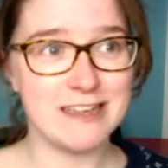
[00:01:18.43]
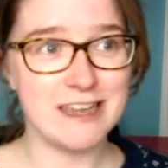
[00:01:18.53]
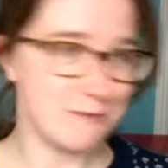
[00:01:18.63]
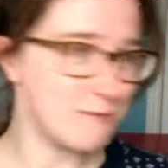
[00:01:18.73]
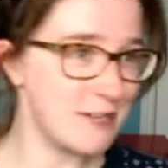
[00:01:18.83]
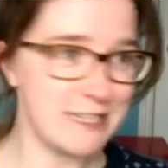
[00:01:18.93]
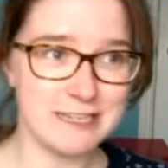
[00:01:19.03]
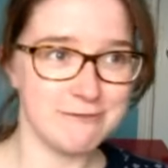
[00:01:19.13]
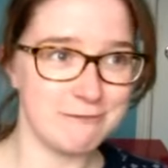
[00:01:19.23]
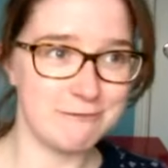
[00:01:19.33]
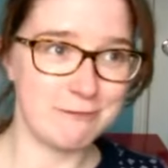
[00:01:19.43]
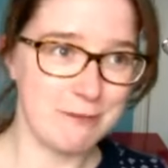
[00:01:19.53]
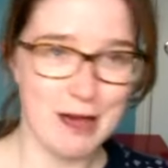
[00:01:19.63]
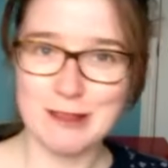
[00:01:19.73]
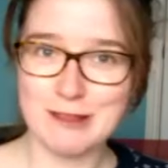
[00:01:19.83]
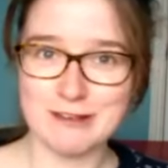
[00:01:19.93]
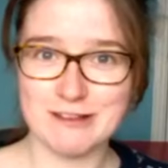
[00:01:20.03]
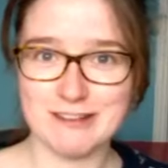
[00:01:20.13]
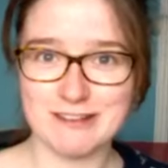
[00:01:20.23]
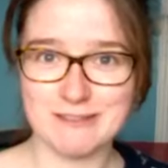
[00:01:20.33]
really different from the
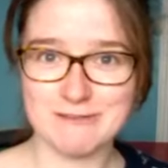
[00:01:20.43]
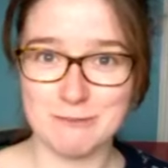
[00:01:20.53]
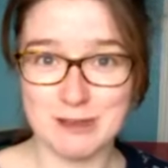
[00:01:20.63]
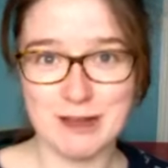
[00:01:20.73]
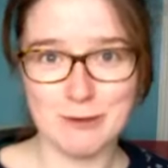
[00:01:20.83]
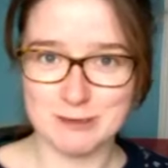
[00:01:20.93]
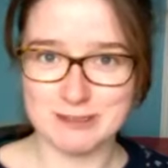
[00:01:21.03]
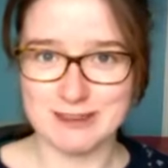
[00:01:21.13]
allotments